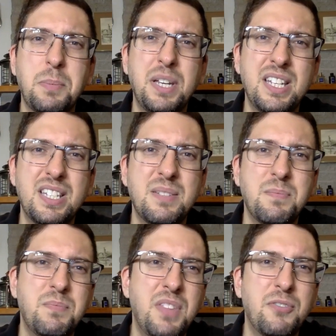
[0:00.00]
Bean is
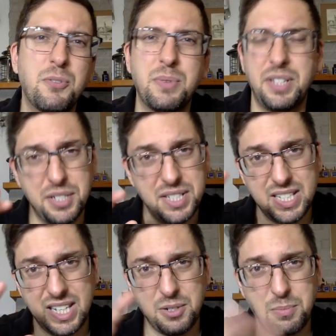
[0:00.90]
never really the
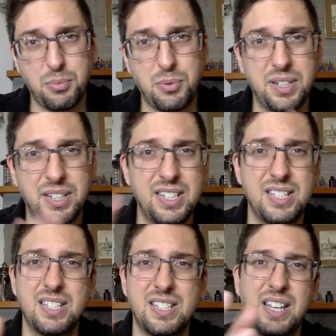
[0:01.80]
center point.
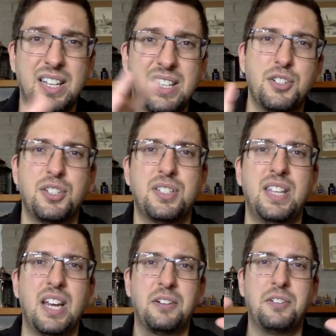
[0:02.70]
It's like just
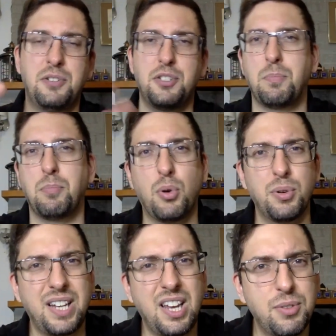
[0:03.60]
there to
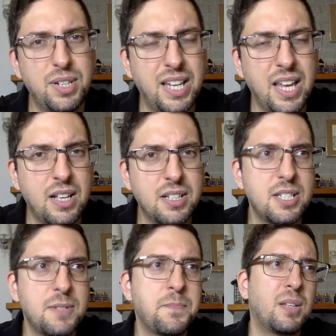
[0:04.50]
support everything
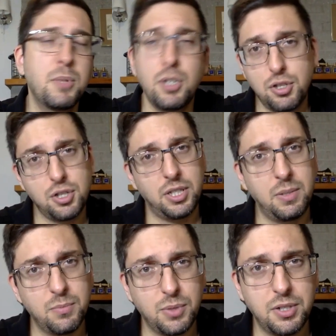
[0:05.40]
else. But usually
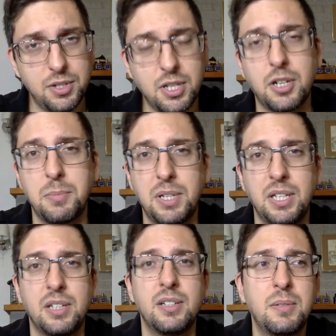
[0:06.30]
when there's Tonka
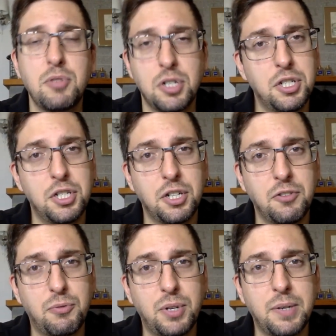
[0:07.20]
Bean, I'm gonna enjoy the
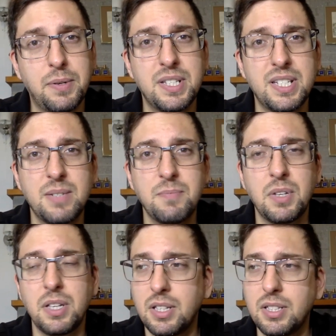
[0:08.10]
fragrance,
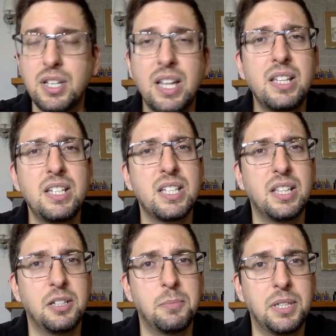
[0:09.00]
at least a
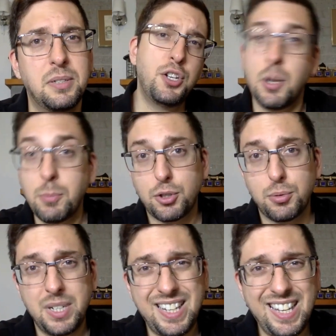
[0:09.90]
little bit. Number
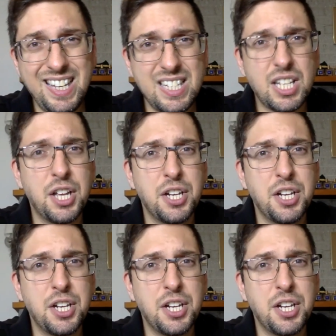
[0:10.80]
3 is